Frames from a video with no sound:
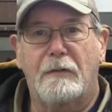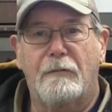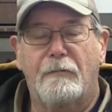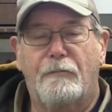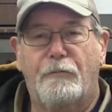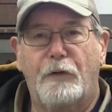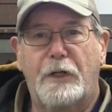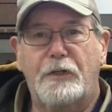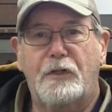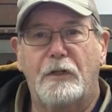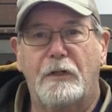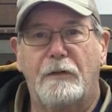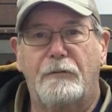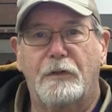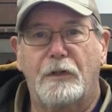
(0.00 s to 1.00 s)

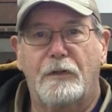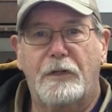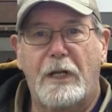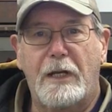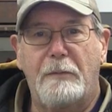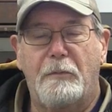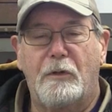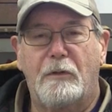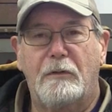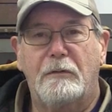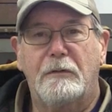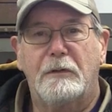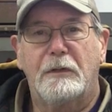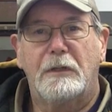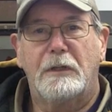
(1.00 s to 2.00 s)
friction of your table
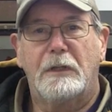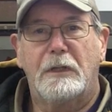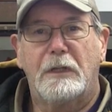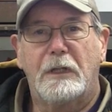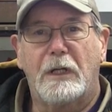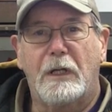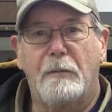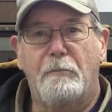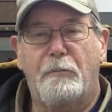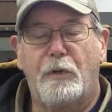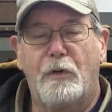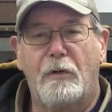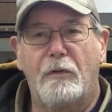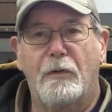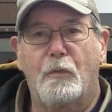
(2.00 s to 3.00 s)
and
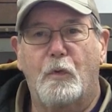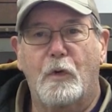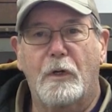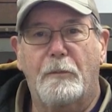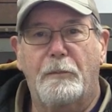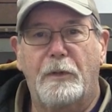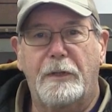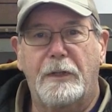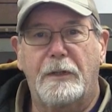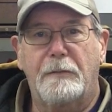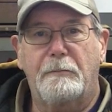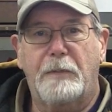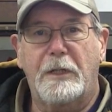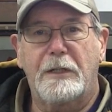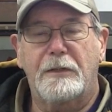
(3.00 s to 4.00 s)
pull the
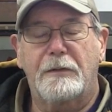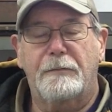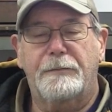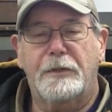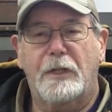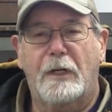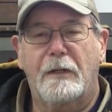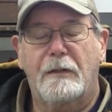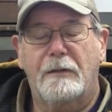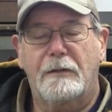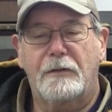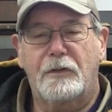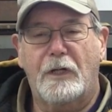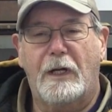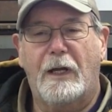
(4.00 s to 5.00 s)
workpiece,
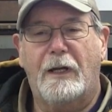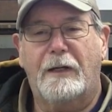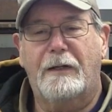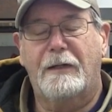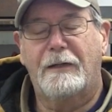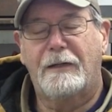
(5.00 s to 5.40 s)
check.